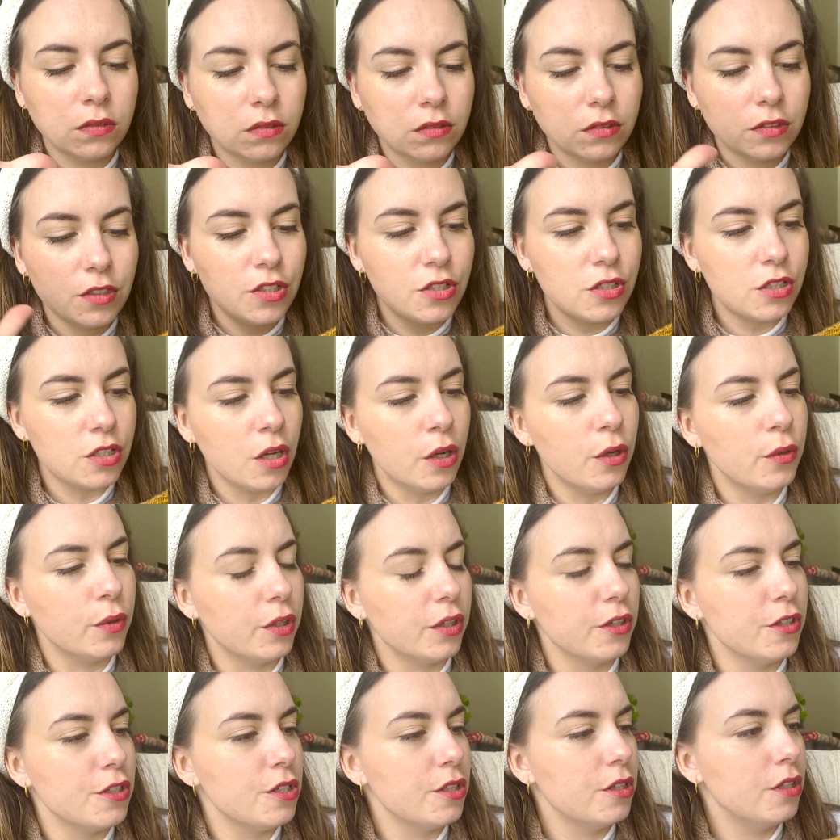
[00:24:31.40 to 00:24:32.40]
so
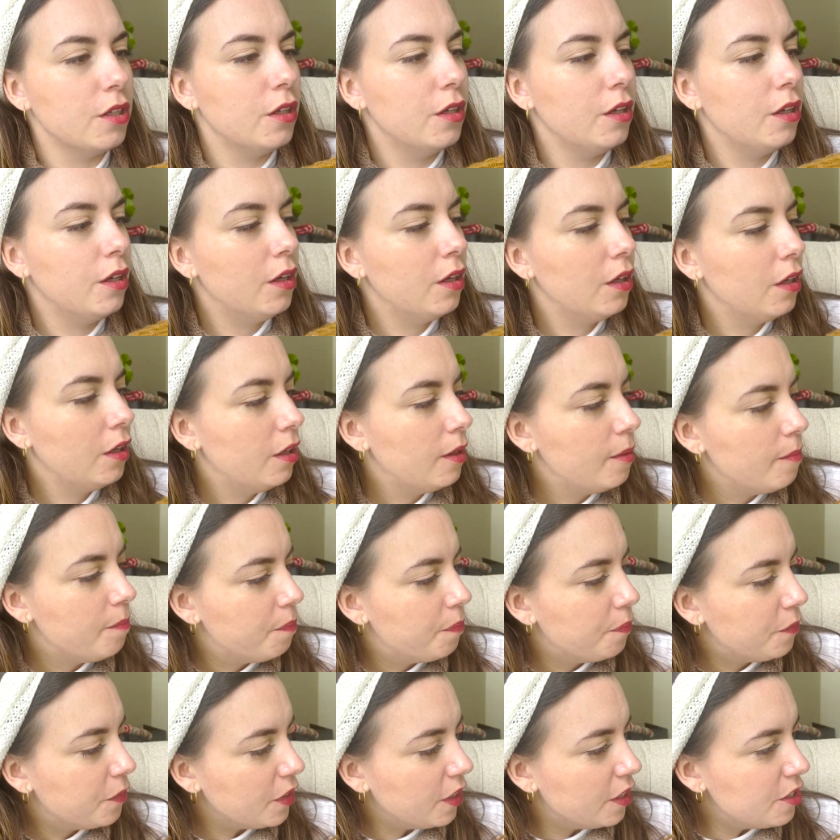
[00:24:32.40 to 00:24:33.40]
good.
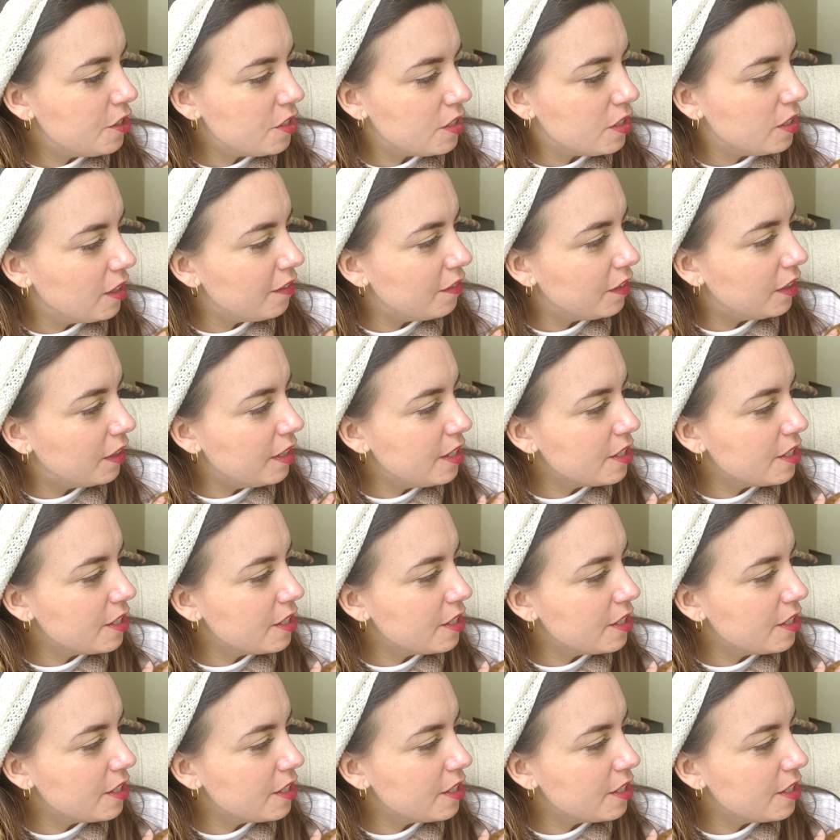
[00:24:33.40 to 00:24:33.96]
I just love it.